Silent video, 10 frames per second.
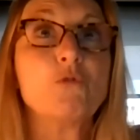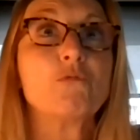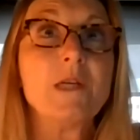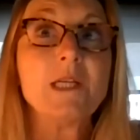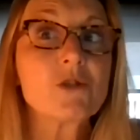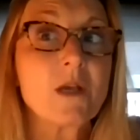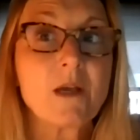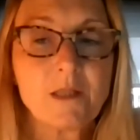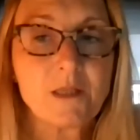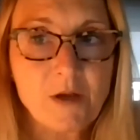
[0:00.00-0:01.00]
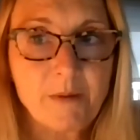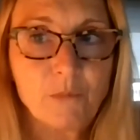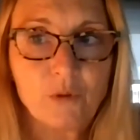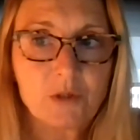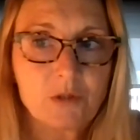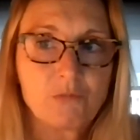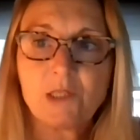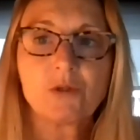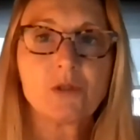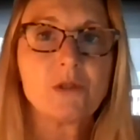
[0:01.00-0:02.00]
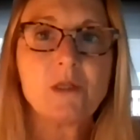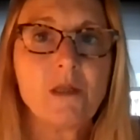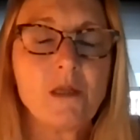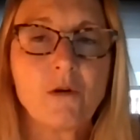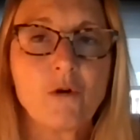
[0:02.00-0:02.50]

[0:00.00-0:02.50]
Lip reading: reach the numbers, reach the